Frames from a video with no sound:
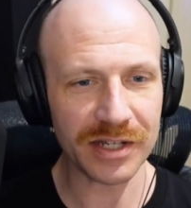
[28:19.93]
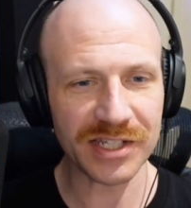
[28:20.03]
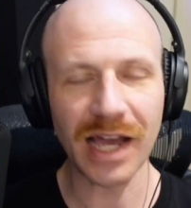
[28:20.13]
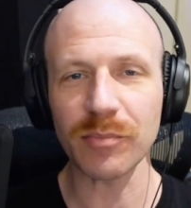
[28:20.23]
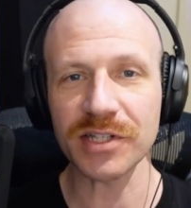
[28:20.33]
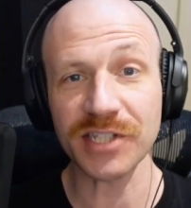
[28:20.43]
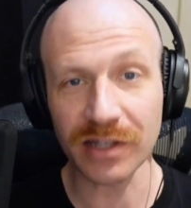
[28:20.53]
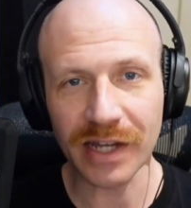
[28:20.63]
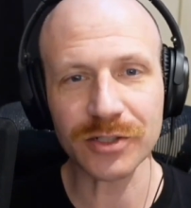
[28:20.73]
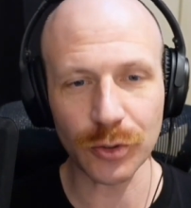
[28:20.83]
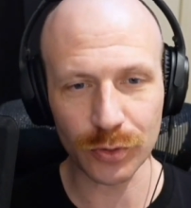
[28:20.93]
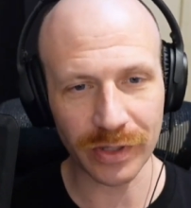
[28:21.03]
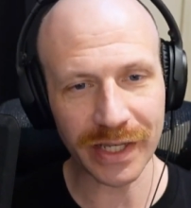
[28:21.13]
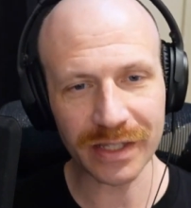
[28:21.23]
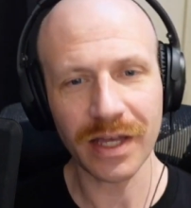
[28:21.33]
tabless electrode
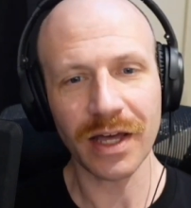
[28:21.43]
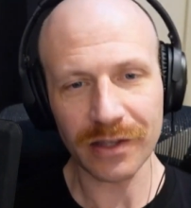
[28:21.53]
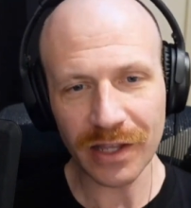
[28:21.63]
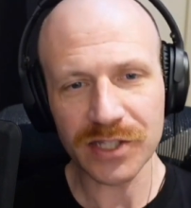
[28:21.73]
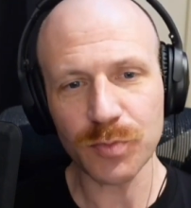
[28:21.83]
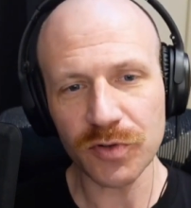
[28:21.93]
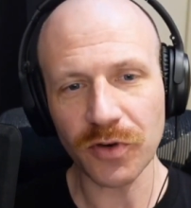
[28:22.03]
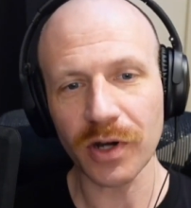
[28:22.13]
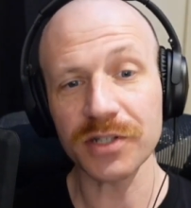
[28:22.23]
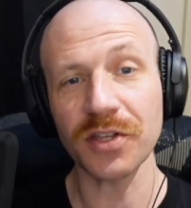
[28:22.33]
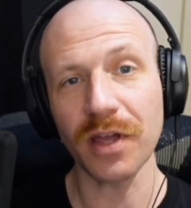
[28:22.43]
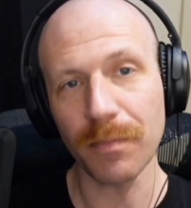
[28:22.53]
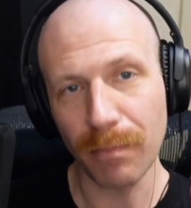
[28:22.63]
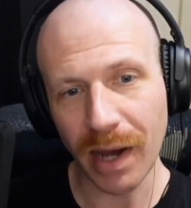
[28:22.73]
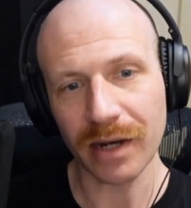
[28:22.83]
leak. Let's move on to the
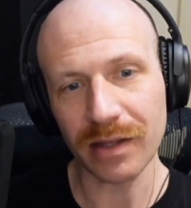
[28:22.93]
Model